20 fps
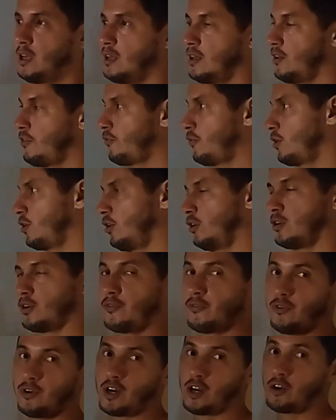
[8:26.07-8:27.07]
If you look
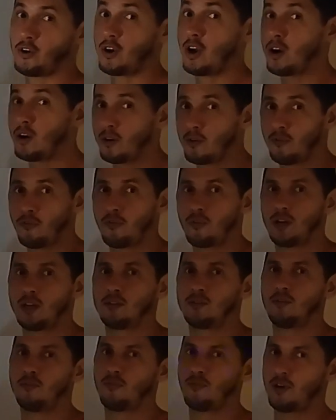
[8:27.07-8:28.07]
for a
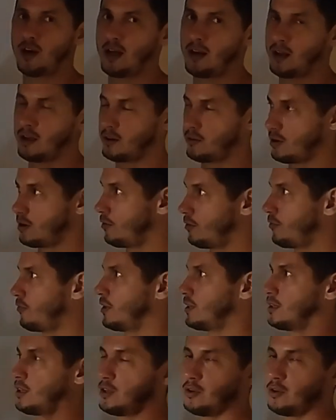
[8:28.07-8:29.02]
girlfriend, you find a girlfriend.